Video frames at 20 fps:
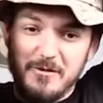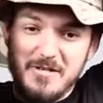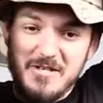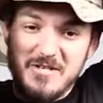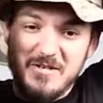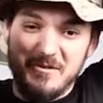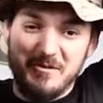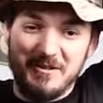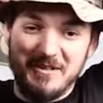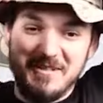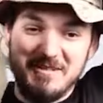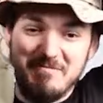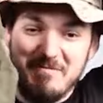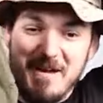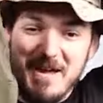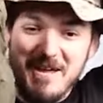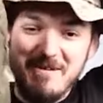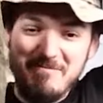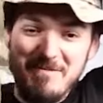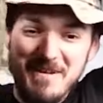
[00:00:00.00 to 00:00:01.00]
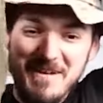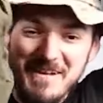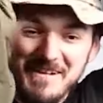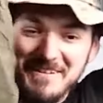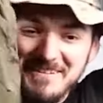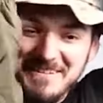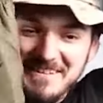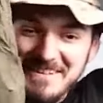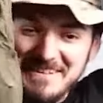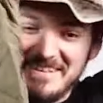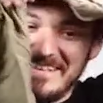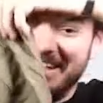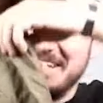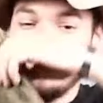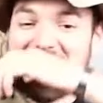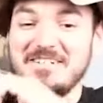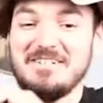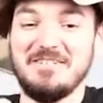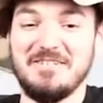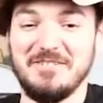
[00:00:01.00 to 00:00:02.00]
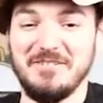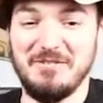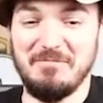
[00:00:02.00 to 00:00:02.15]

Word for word: shorts, baby. Look at those